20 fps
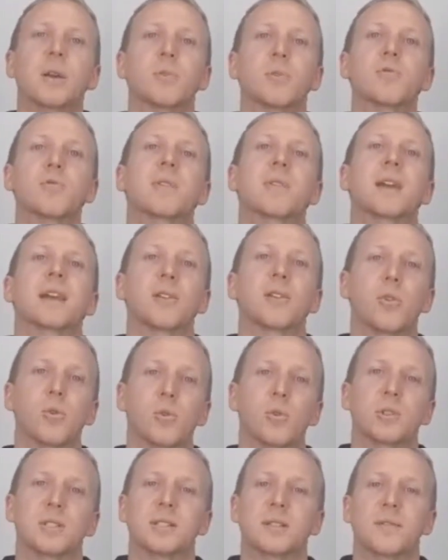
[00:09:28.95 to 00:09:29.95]
which will then
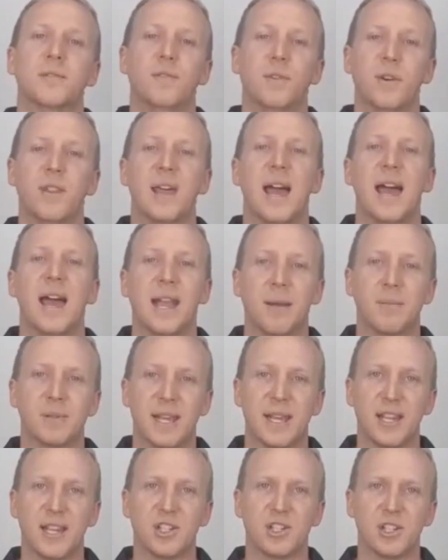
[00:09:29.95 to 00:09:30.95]
cause the further
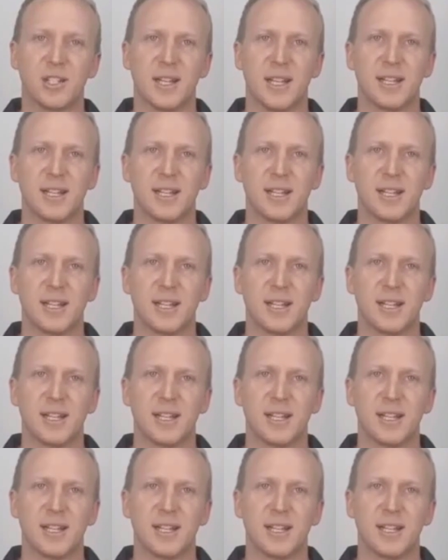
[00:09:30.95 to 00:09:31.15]
adaptations.